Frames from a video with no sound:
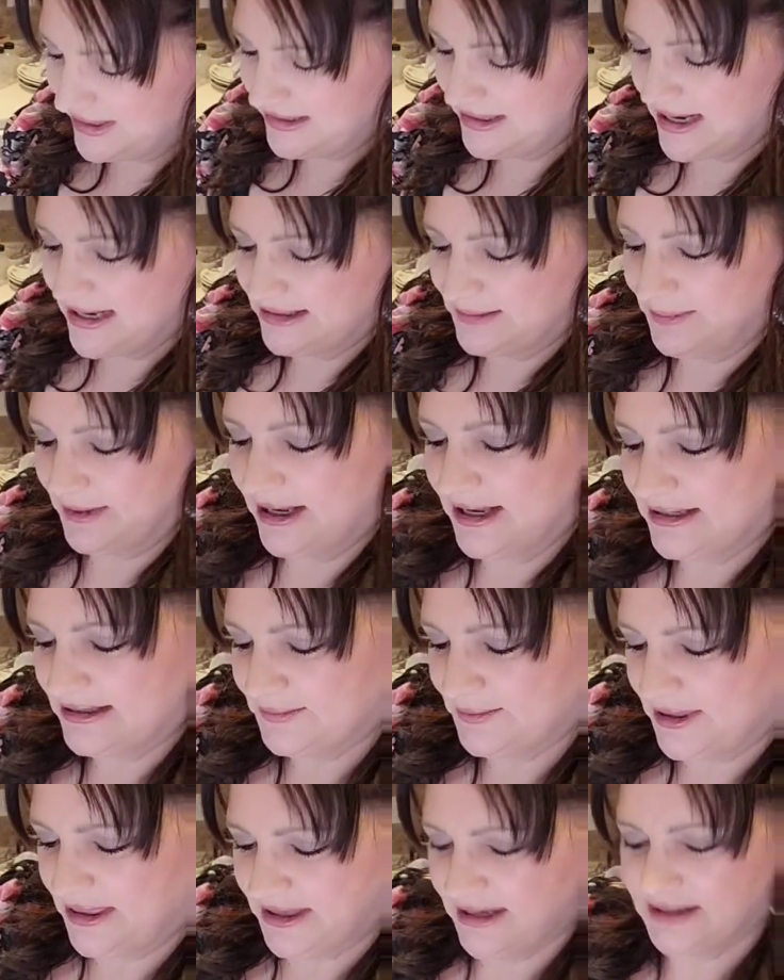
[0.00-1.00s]
nice because
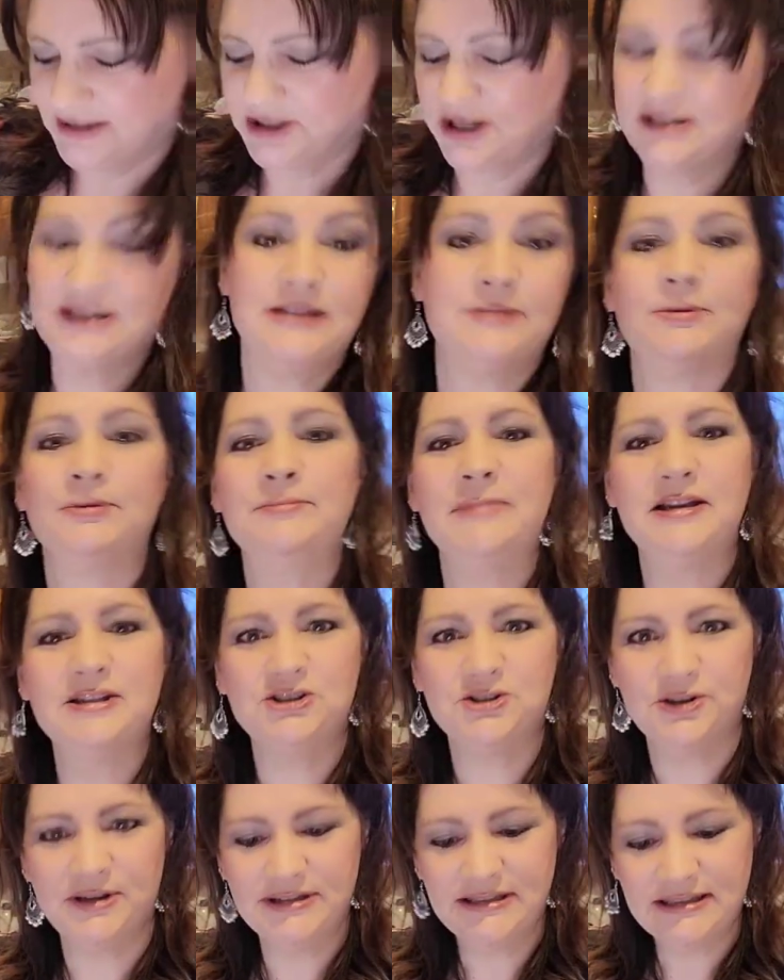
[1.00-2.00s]
with the adjustable
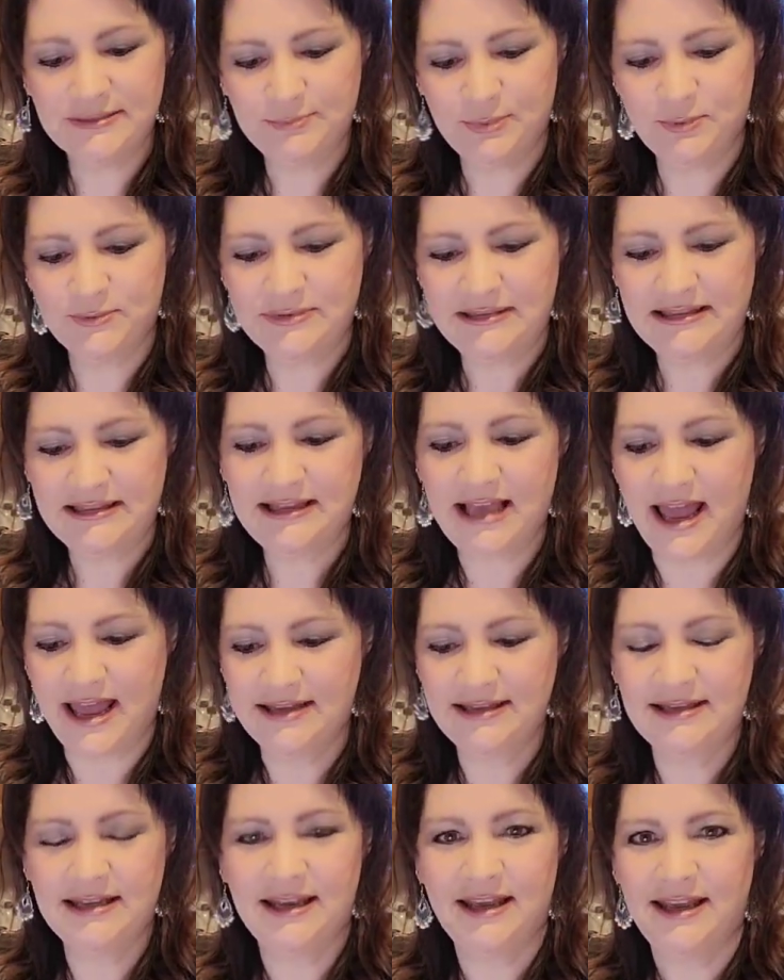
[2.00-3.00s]
measuring spoon
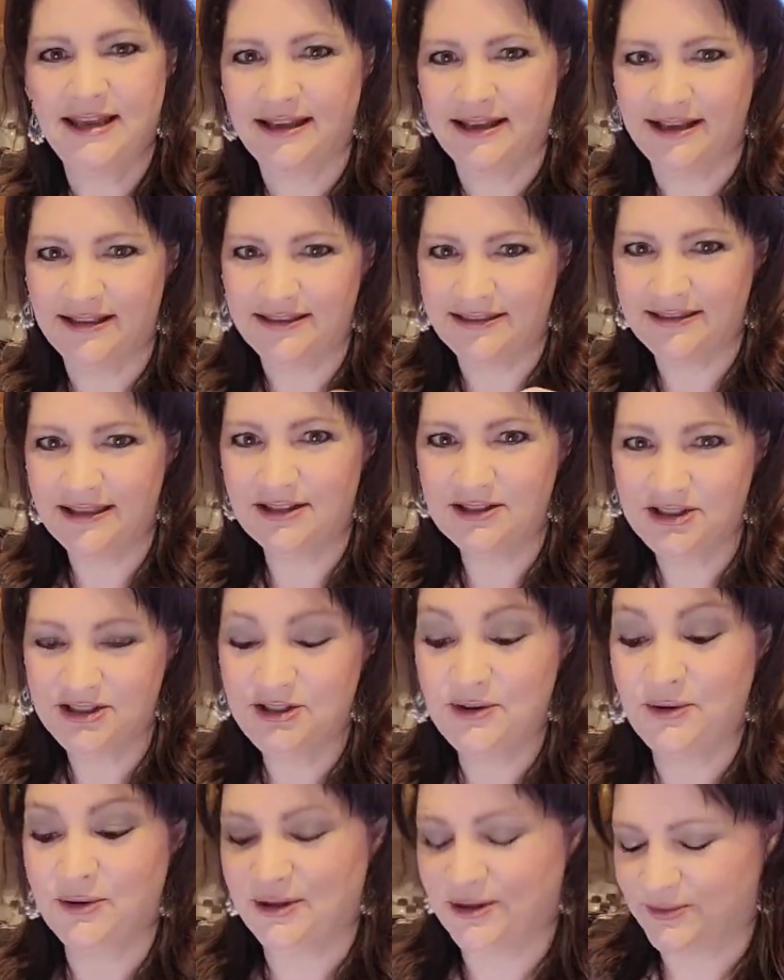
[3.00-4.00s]
set, I'll show
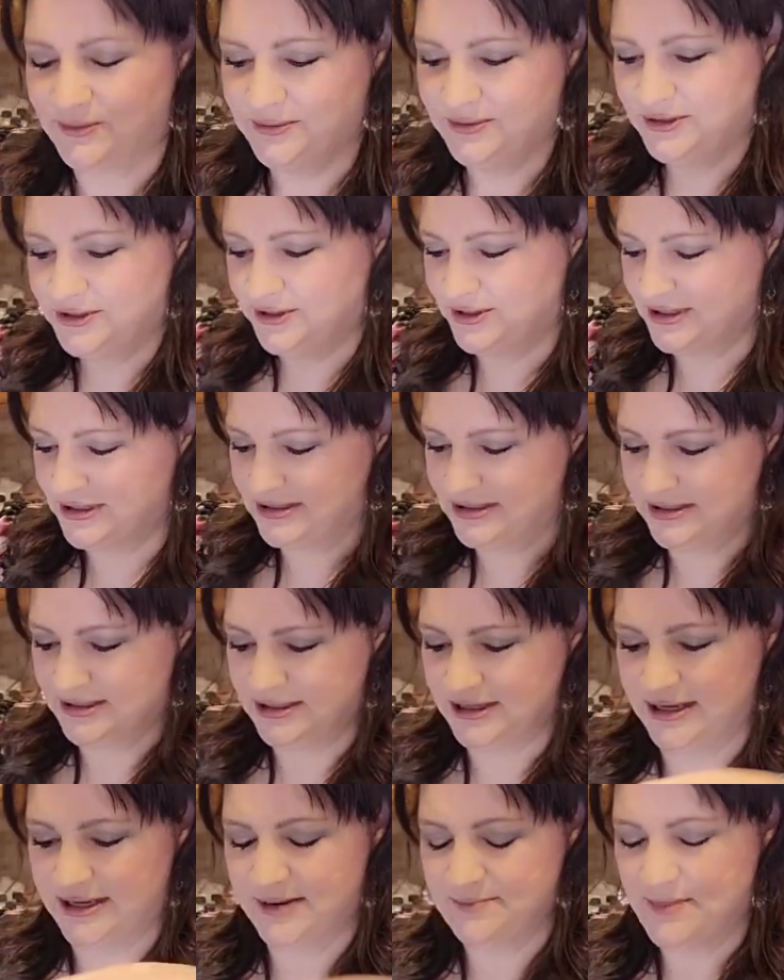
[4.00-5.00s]
you. You can
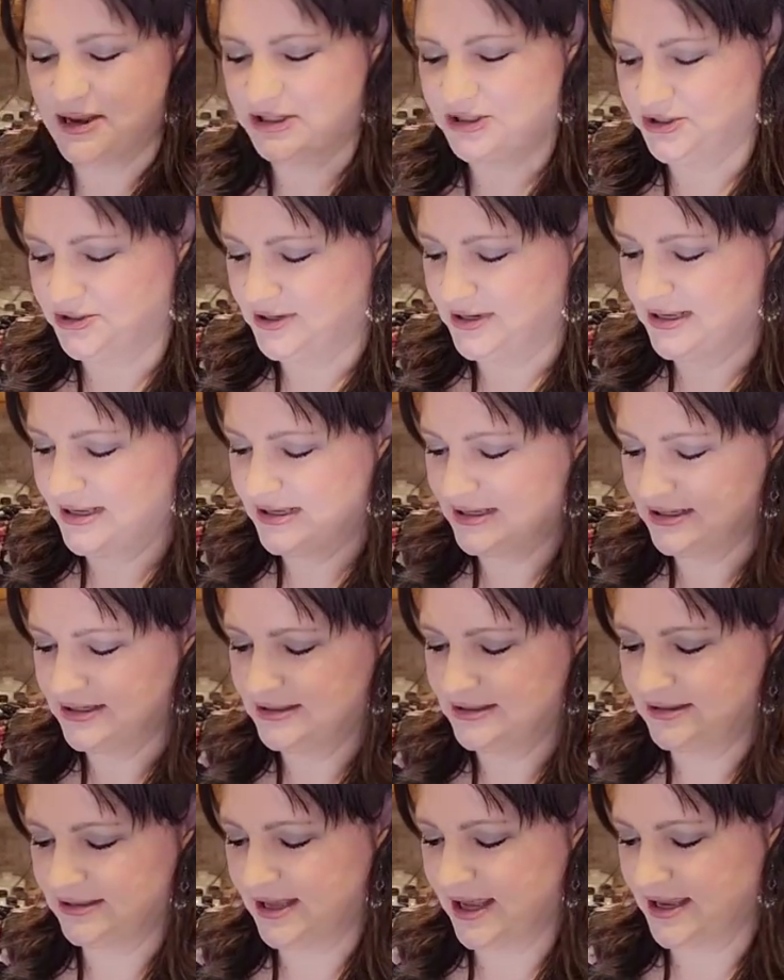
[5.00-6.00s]
get it measured,
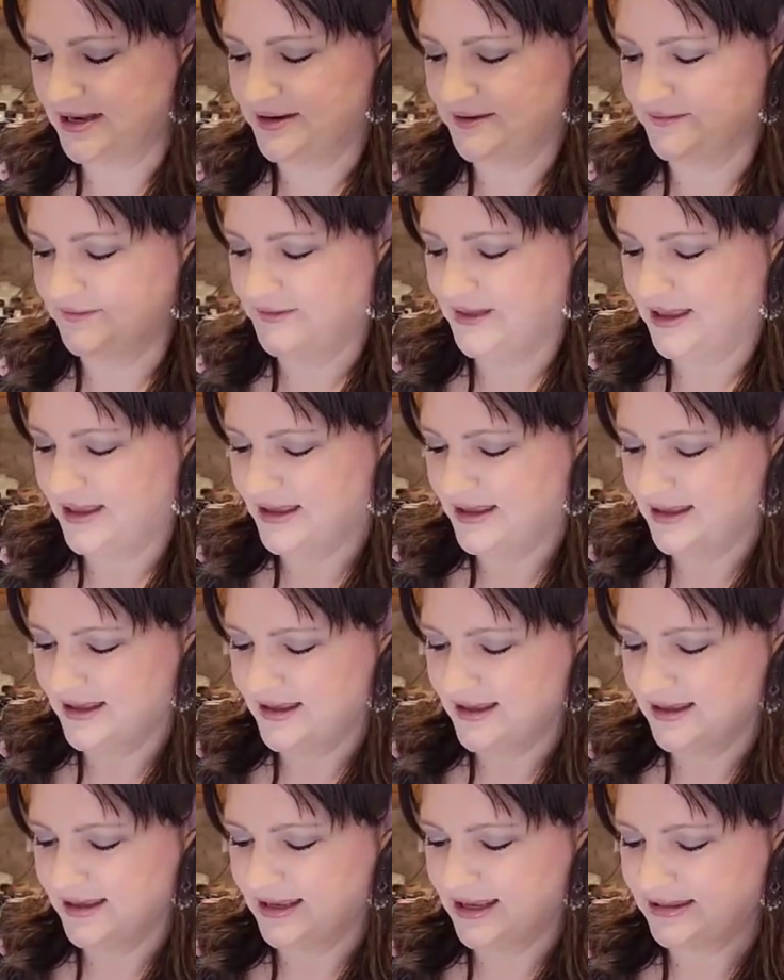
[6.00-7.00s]
kind of
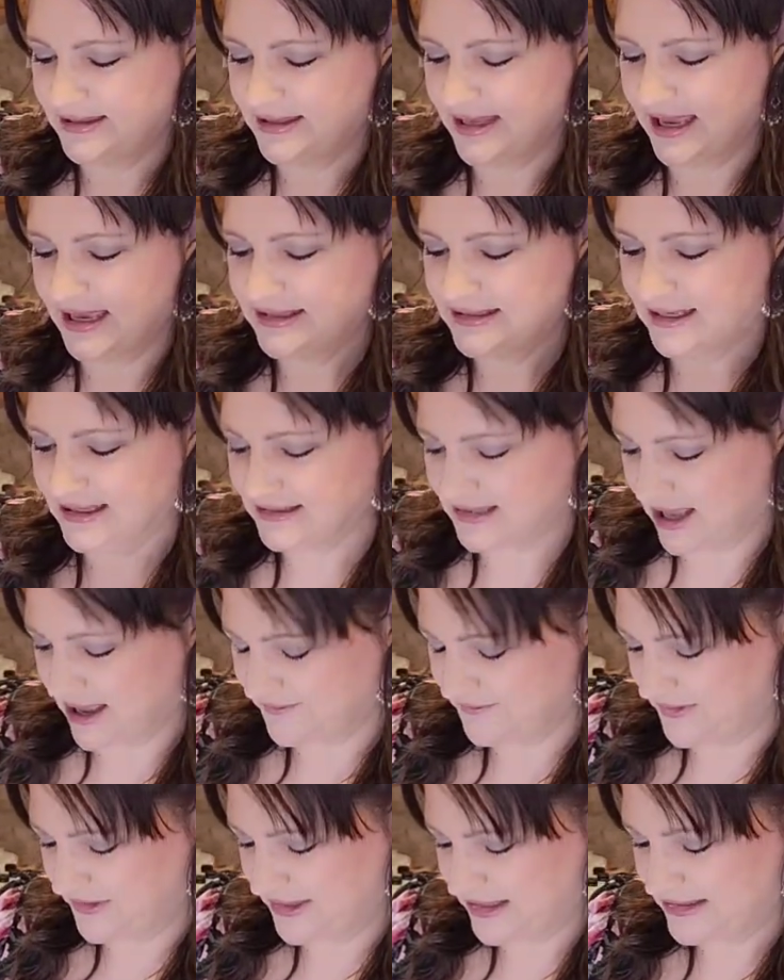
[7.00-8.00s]
get the excess
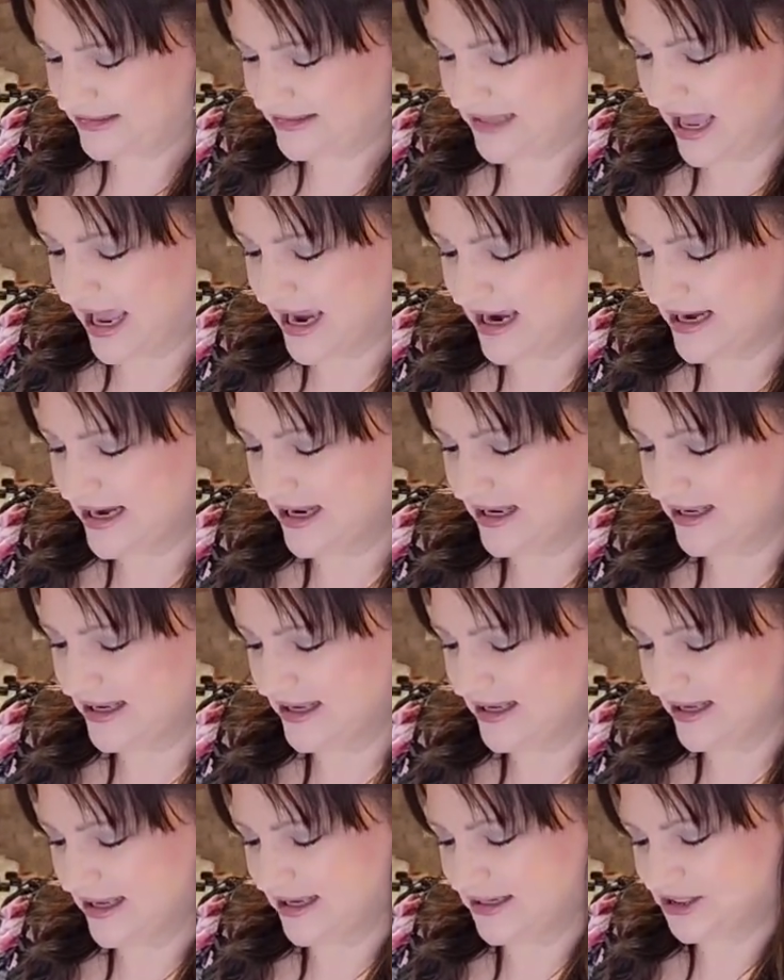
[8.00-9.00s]
off on the side,
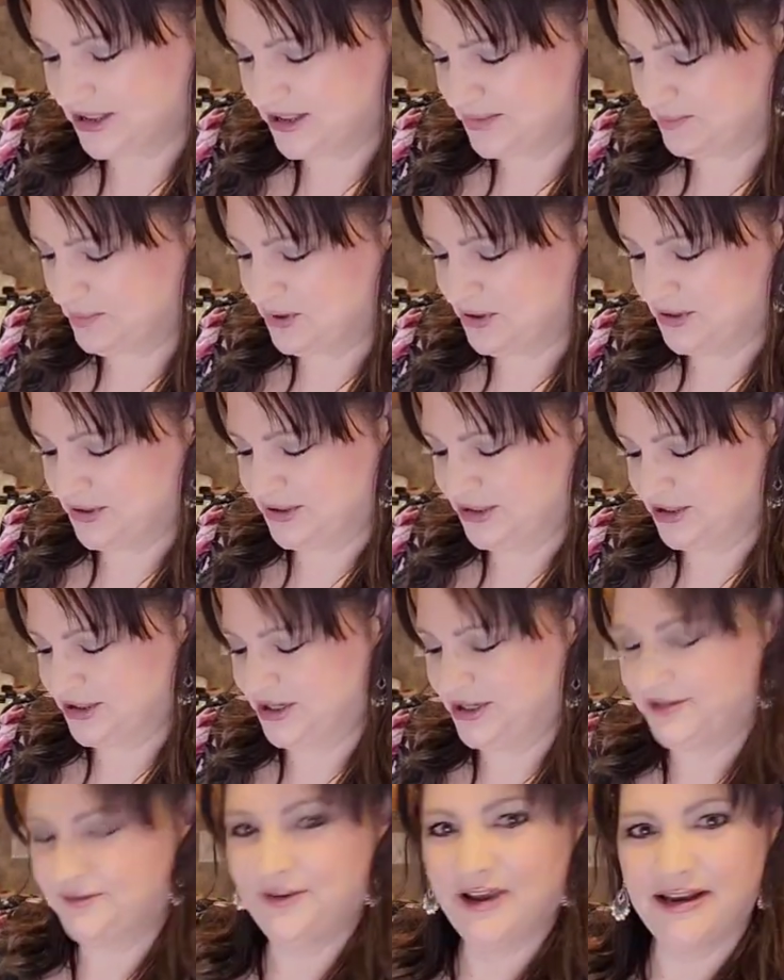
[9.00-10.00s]
and just push
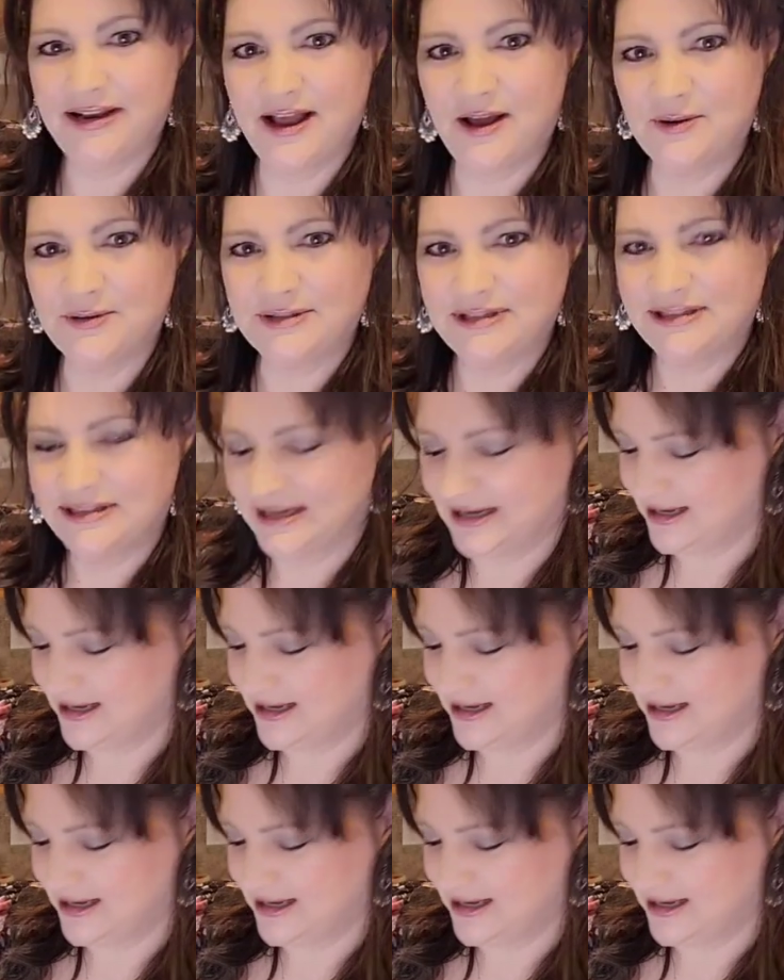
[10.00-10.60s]
it right out.